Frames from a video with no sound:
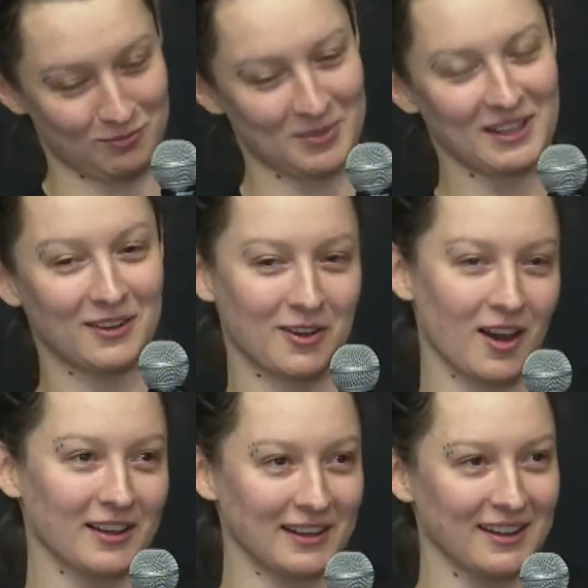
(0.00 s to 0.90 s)
big
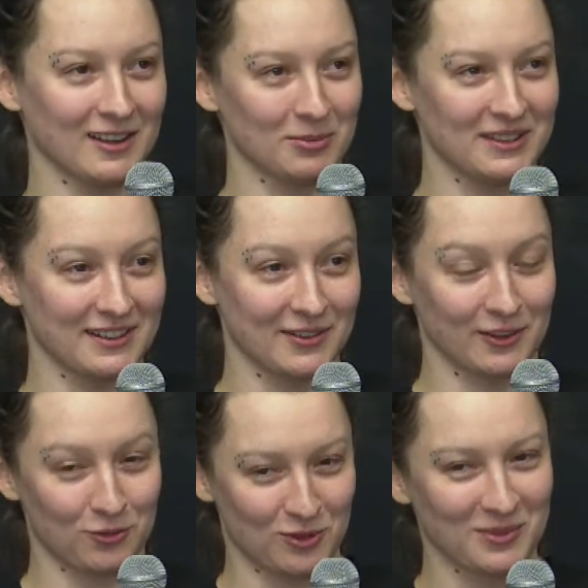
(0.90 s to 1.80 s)
caulking gun, but that is
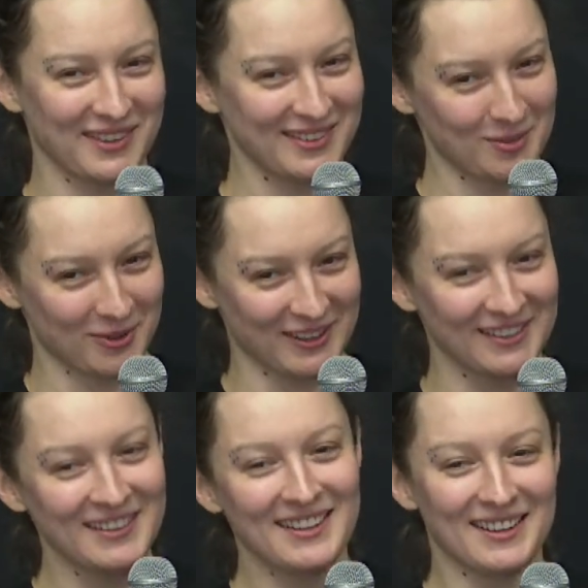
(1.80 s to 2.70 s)
extremely slippery,
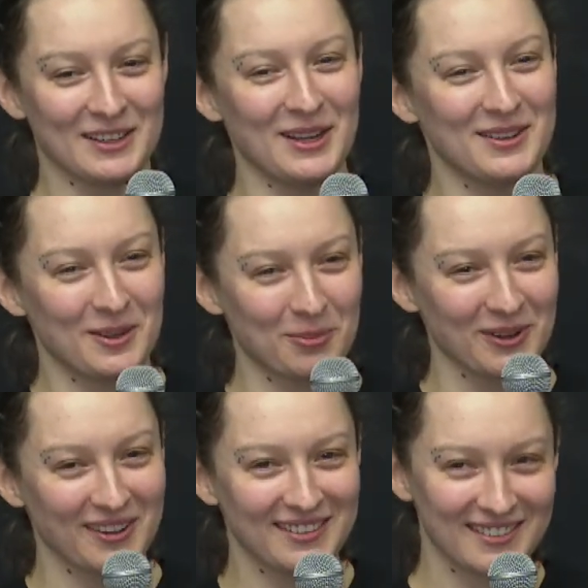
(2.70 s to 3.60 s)
and you put
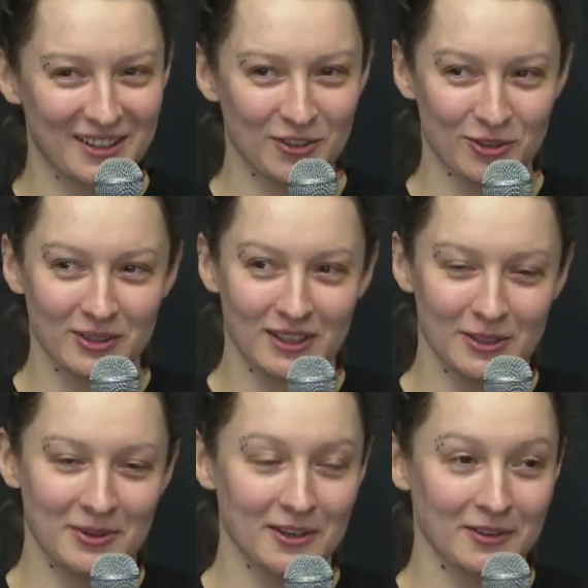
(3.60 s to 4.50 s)
on the shirt that
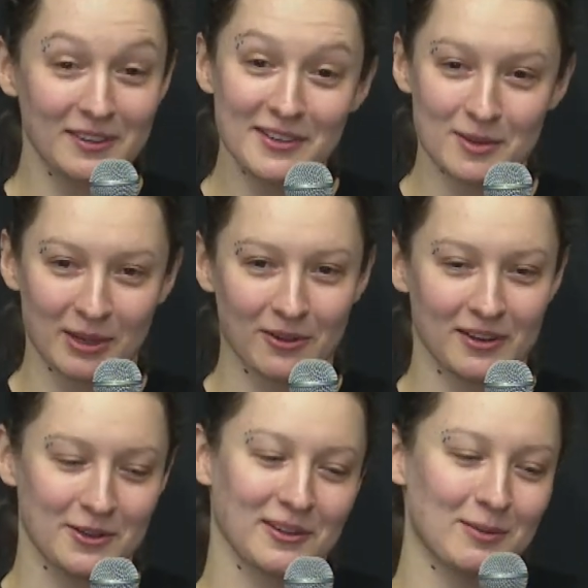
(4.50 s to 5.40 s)
you care the least about,
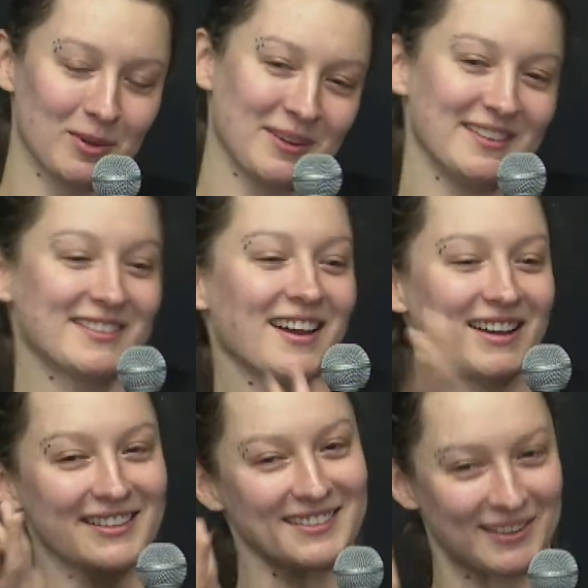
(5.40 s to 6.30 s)
and you climb up
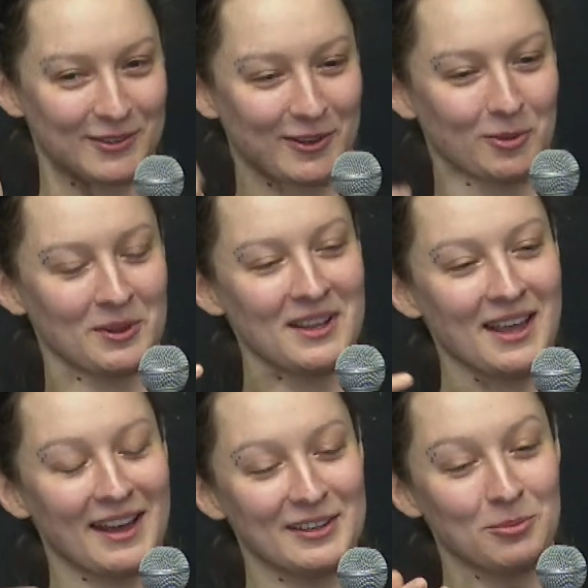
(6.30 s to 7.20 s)
inside the telescope,
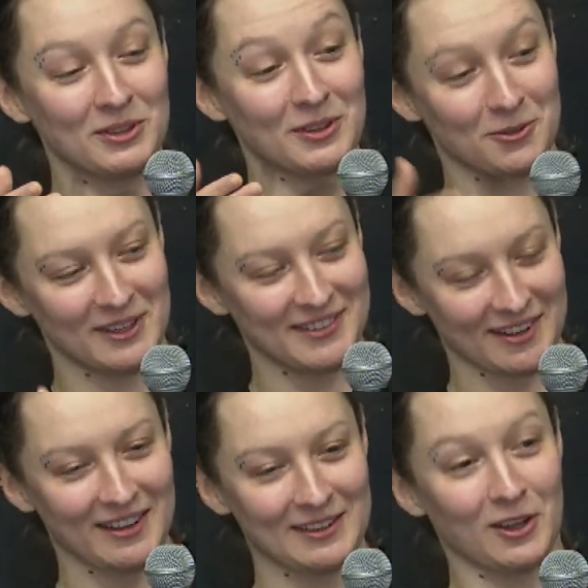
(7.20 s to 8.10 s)
and you put the grease
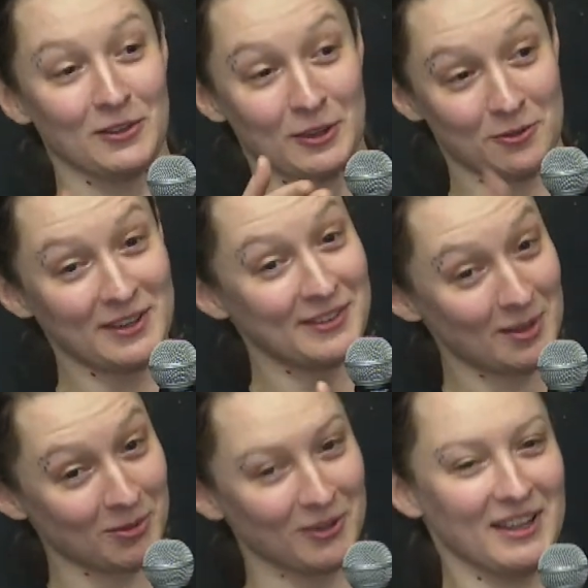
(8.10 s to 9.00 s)
gun on the grease
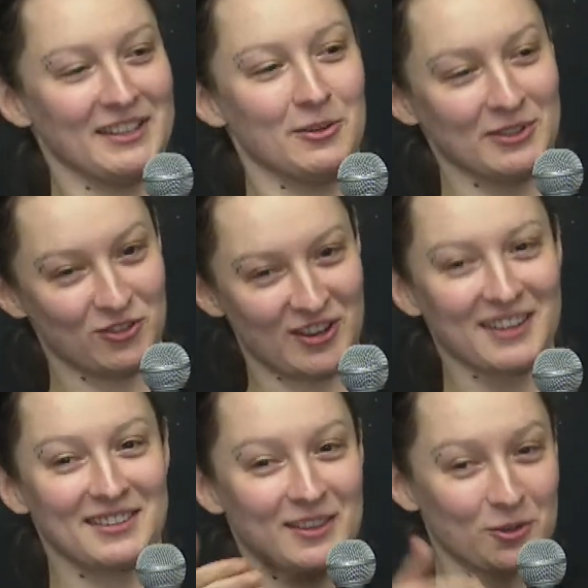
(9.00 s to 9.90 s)
nipple, and you
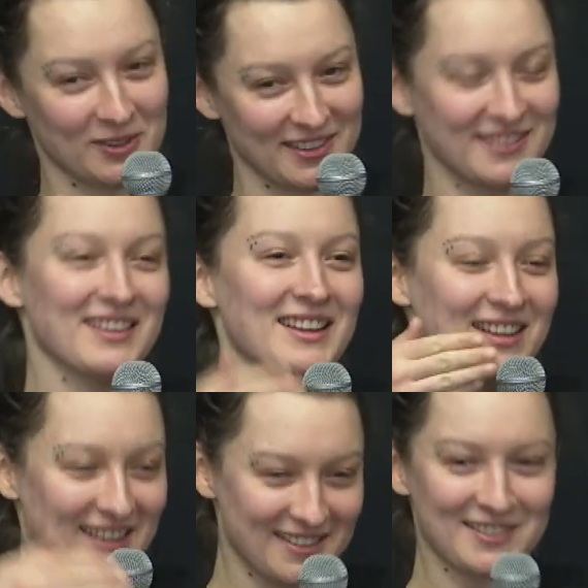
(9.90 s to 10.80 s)
inject the grease
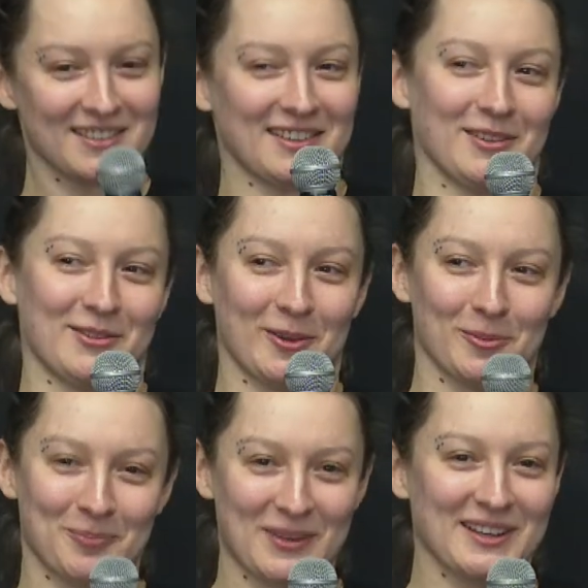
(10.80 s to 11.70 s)
into the
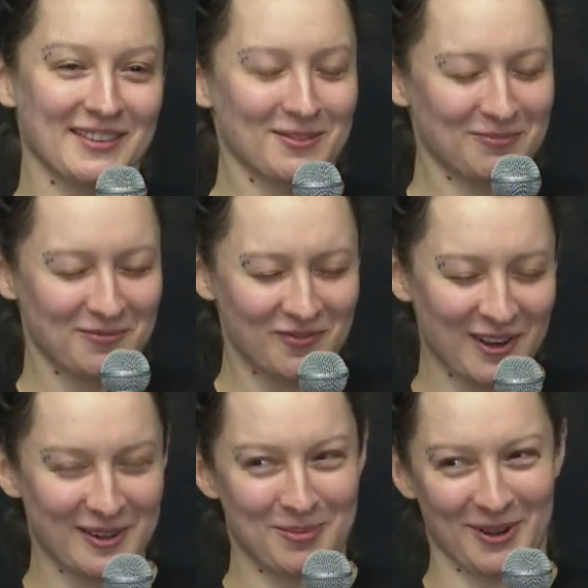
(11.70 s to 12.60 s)
telescope, and it's
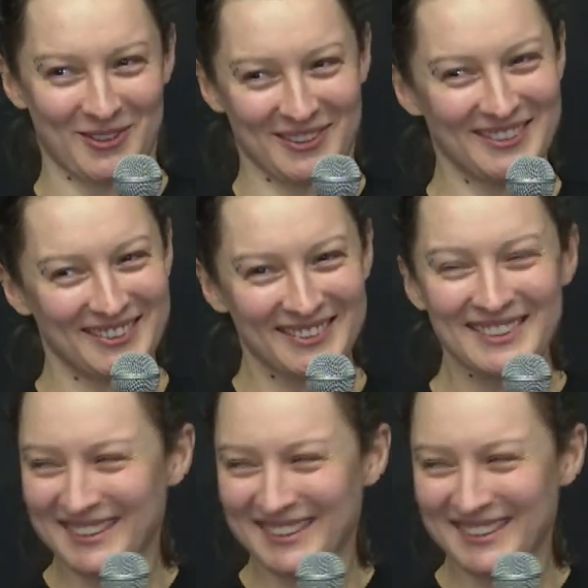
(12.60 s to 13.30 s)
very personal.